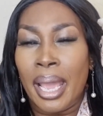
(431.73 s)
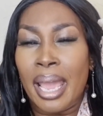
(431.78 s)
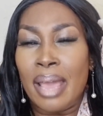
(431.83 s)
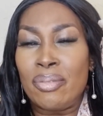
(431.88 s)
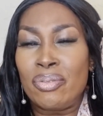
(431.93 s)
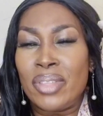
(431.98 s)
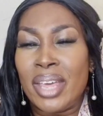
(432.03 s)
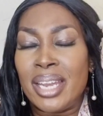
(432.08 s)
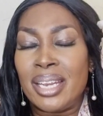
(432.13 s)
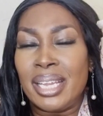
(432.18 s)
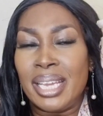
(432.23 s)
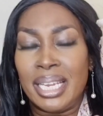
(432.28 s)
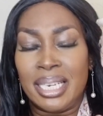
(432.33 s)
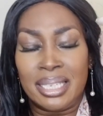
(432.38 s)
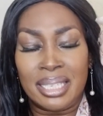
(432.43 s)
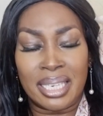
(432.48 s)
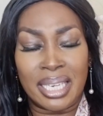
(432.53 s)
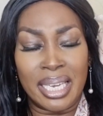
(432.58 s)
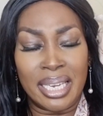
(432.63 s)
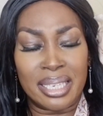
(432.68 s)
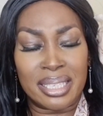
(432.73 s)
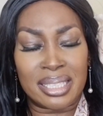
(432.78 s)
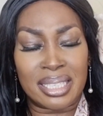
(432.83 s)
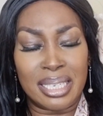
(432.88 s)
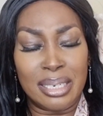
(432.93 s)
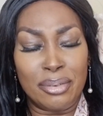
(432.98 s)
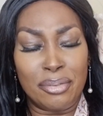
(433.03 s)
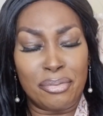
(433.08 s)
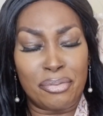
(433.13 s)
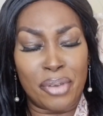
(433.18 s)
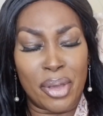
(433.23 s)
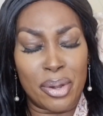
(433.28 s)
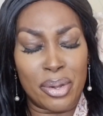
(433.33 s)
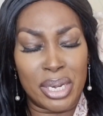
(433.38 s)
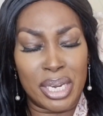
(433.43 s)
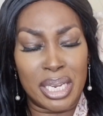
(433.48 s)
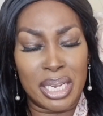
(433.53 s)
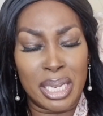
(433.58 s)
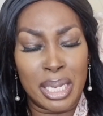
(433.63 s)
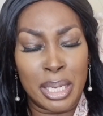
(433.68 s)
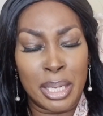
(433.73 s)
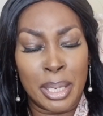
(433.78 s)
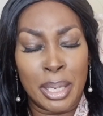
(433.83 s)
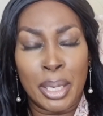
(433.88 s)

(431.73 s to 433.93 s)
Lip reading: and then it kicks in very